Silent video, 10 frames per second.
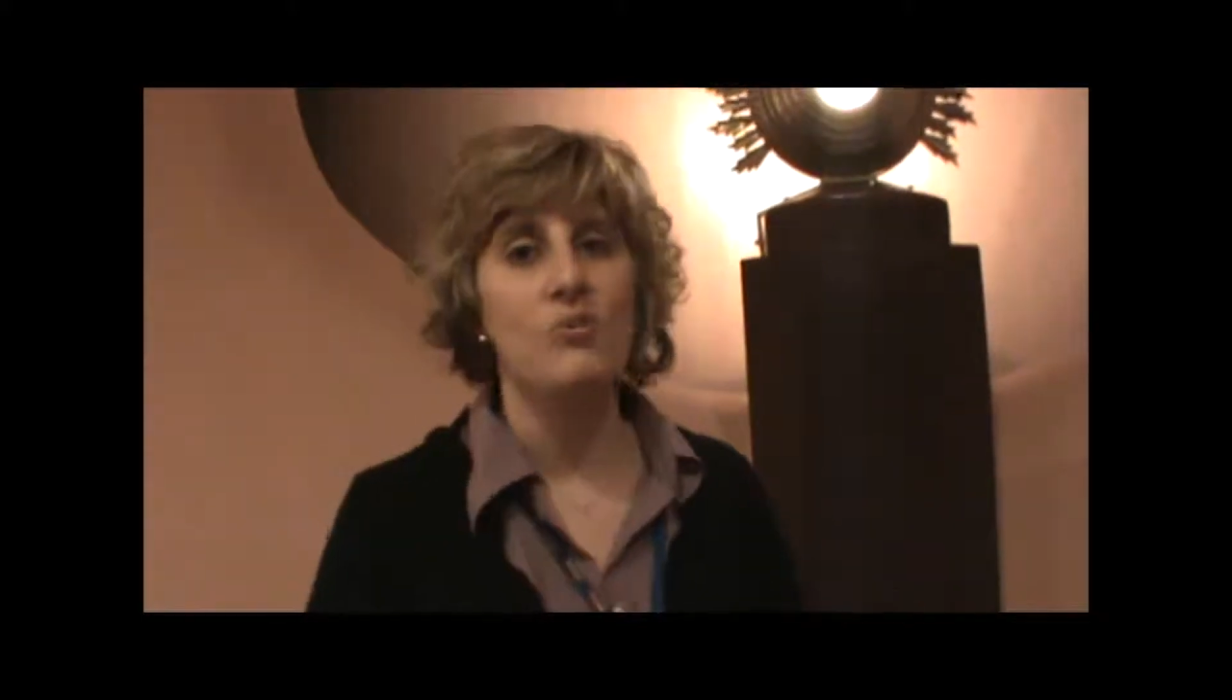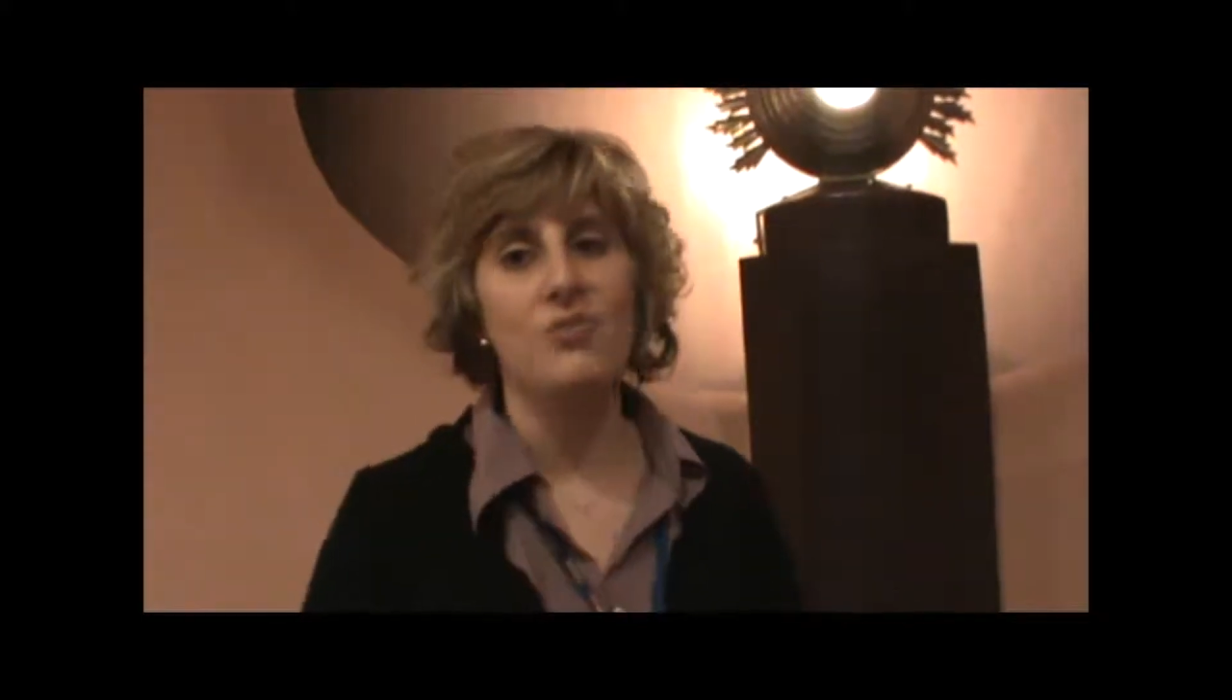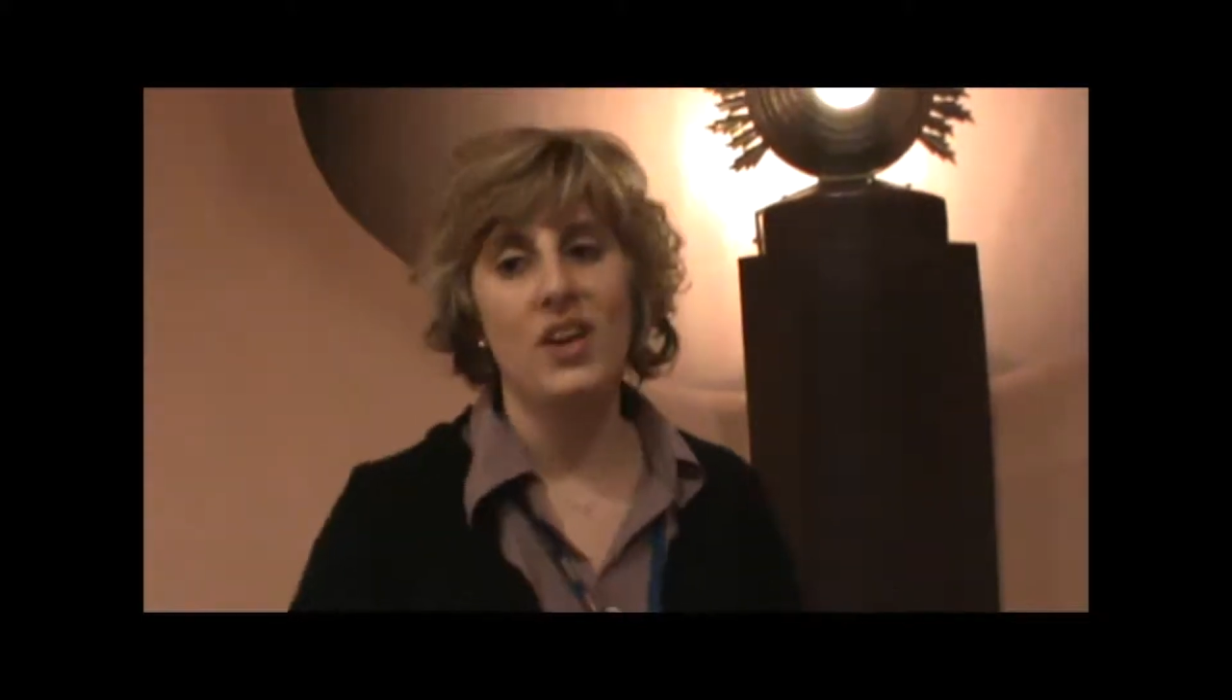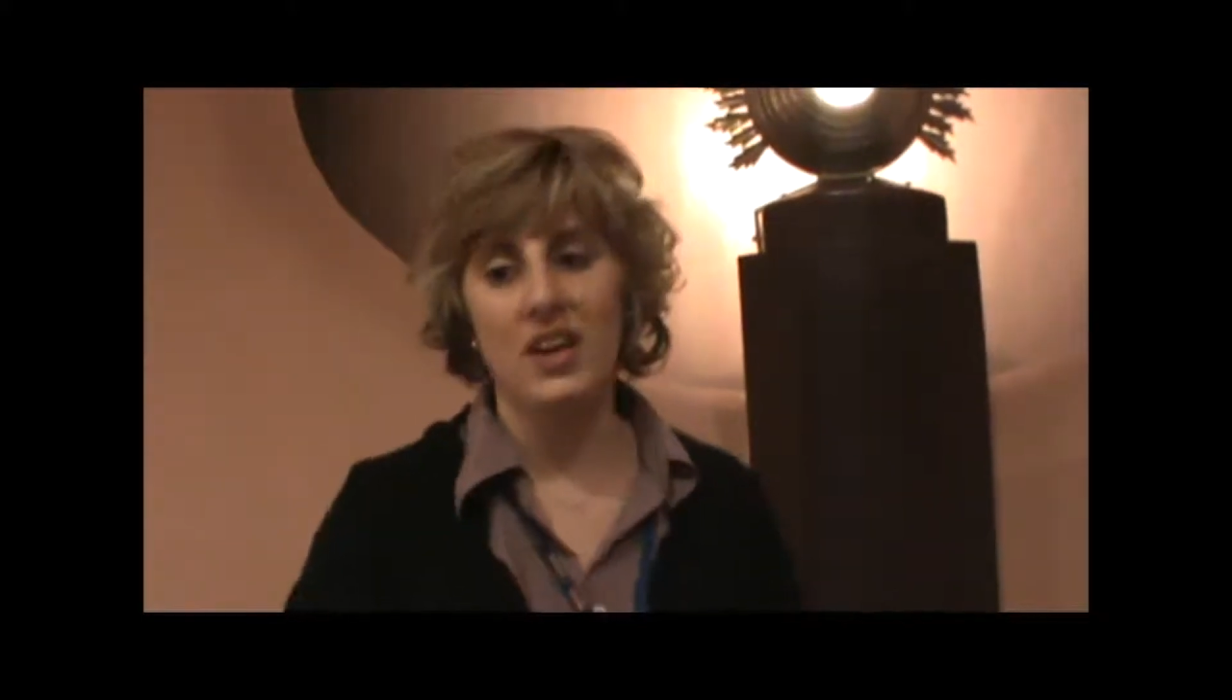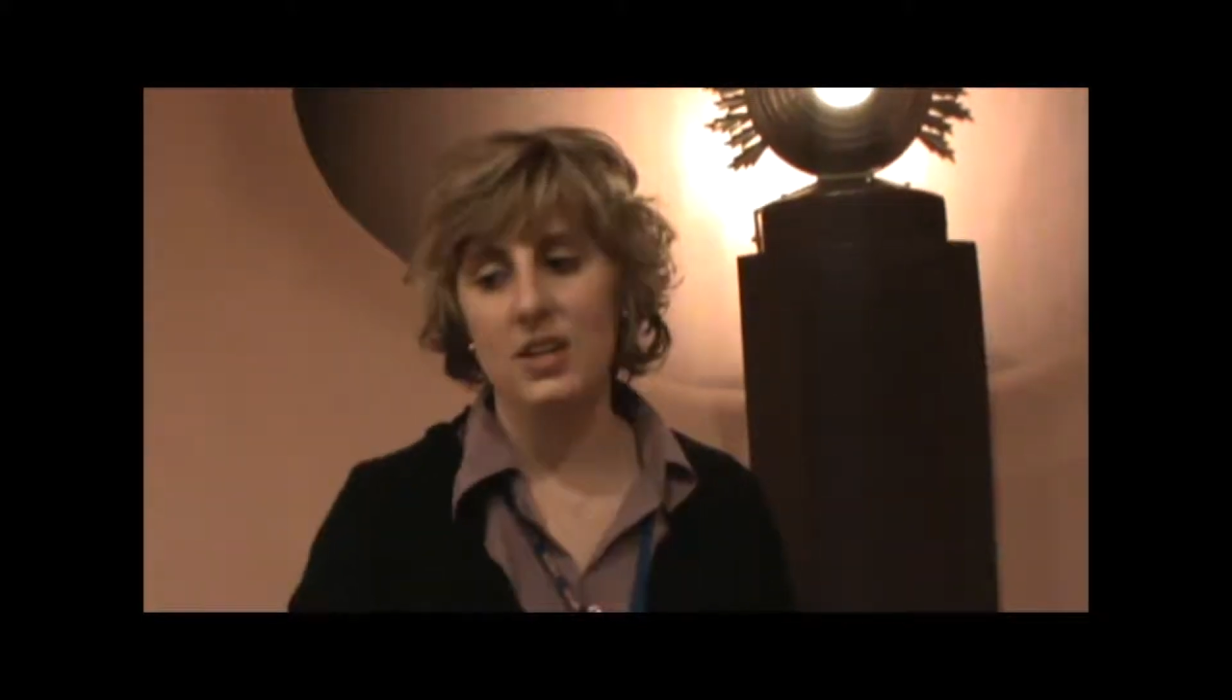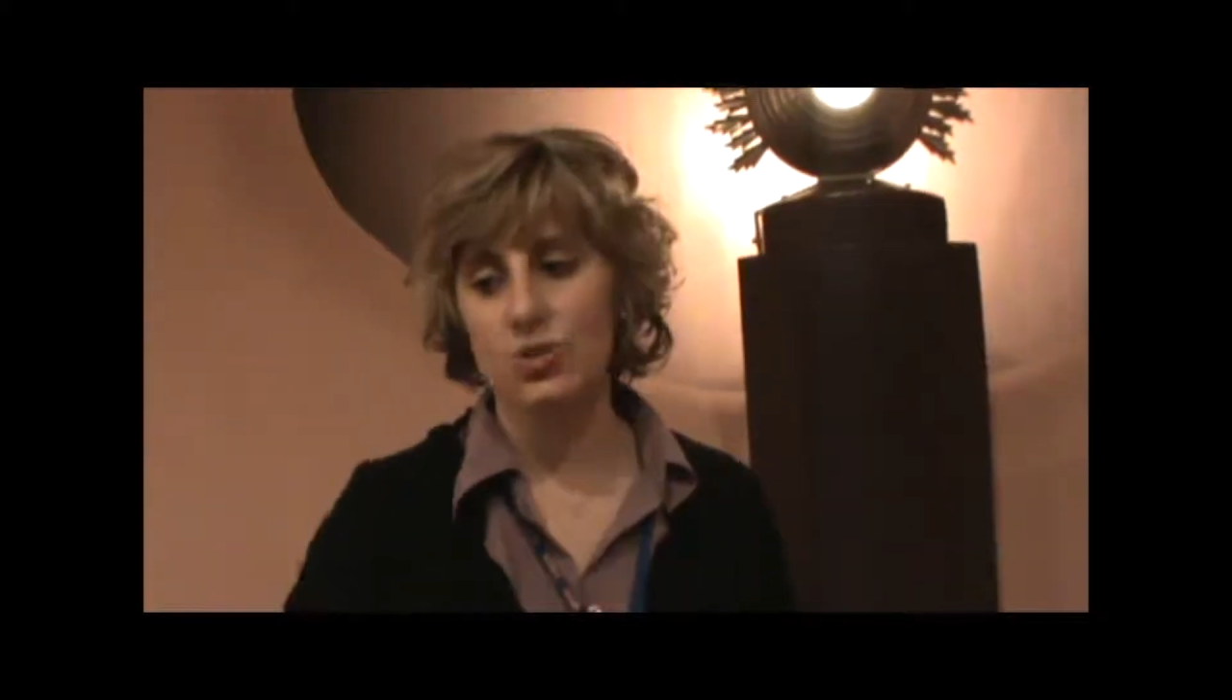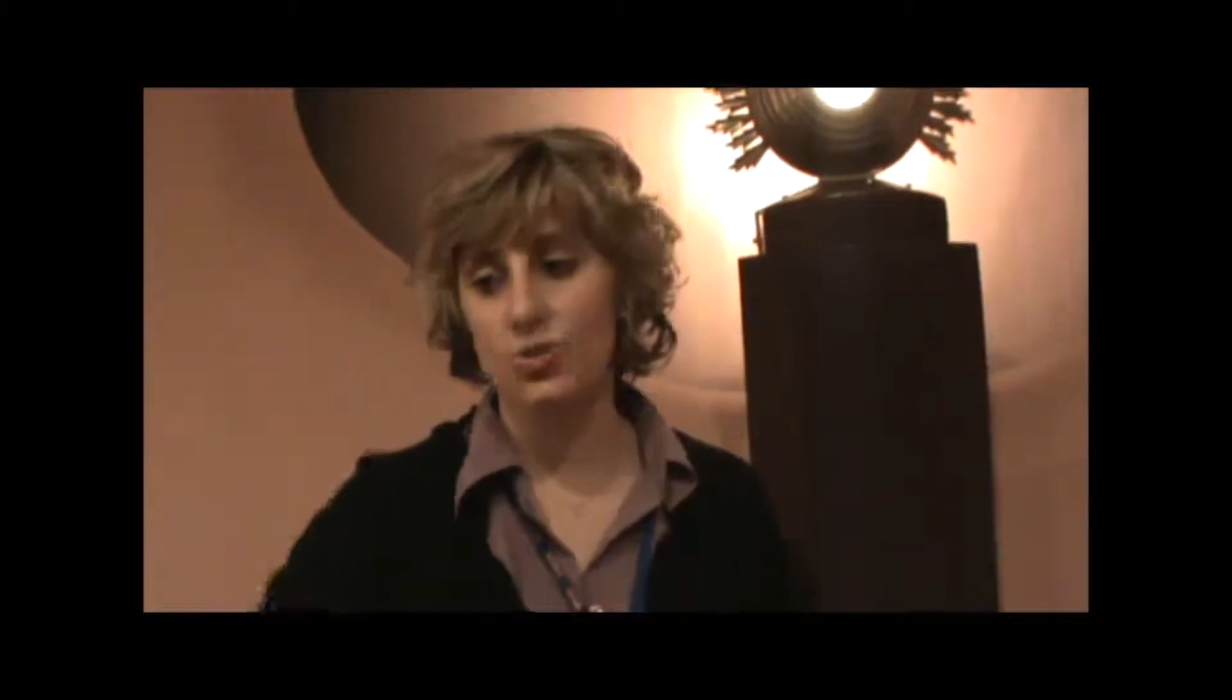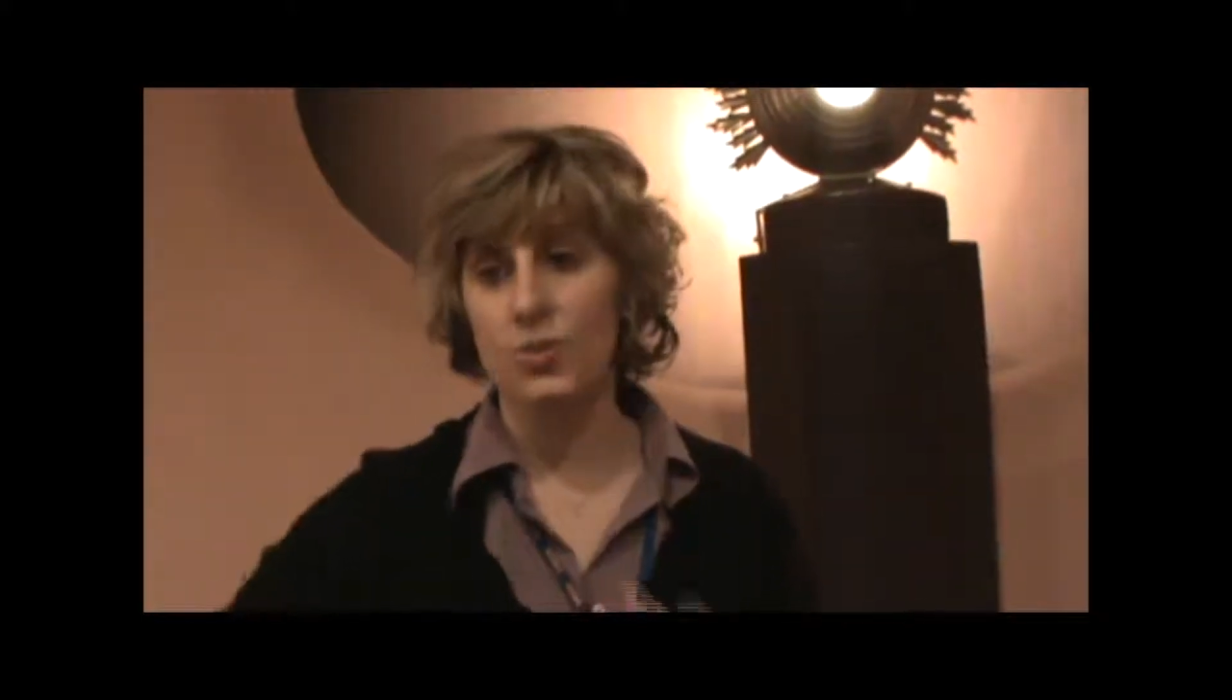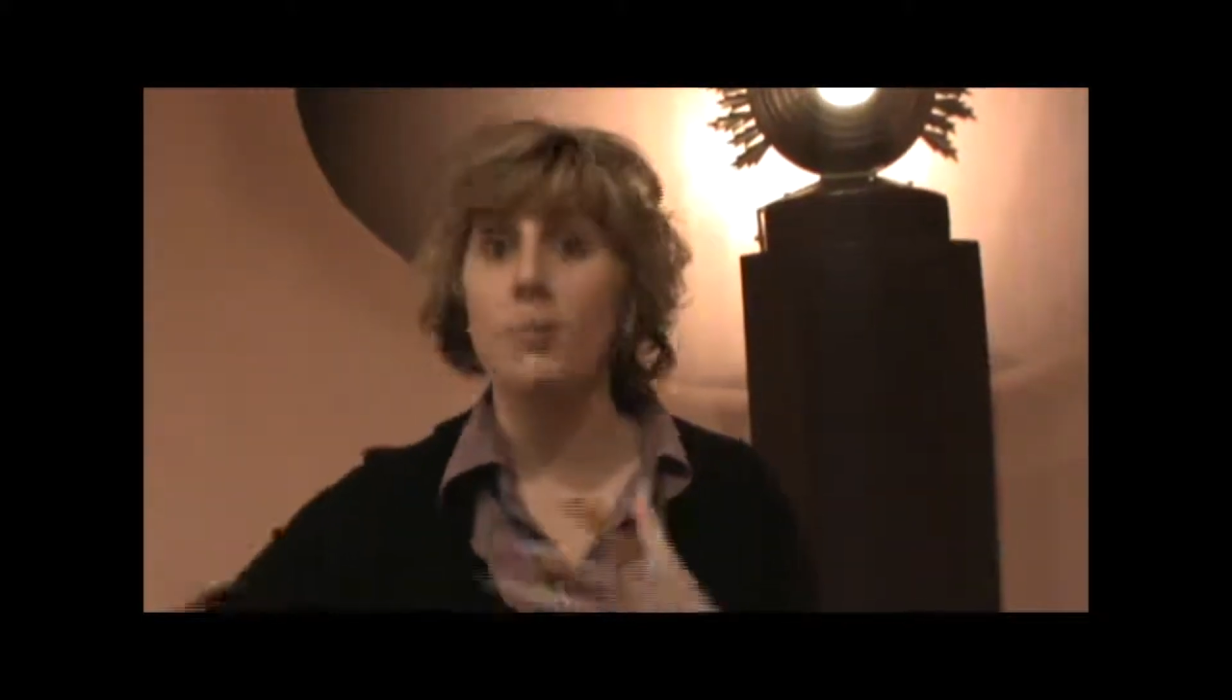fit into the